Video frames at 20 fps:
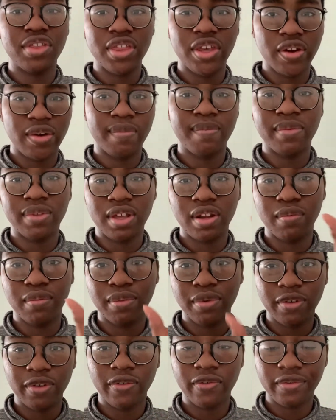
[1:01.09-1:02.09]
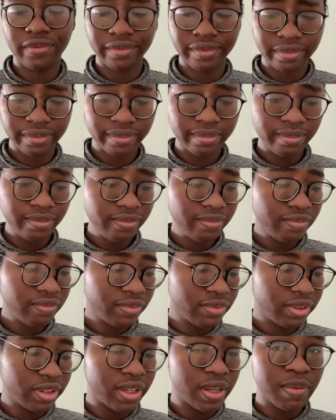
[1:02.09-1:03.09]
theorem, and proof.
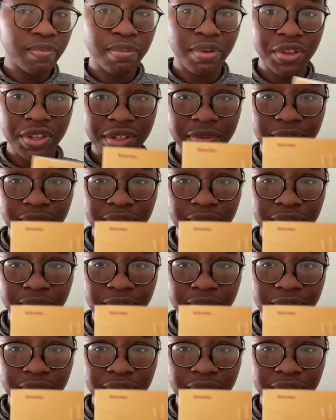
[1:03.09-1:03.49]
But this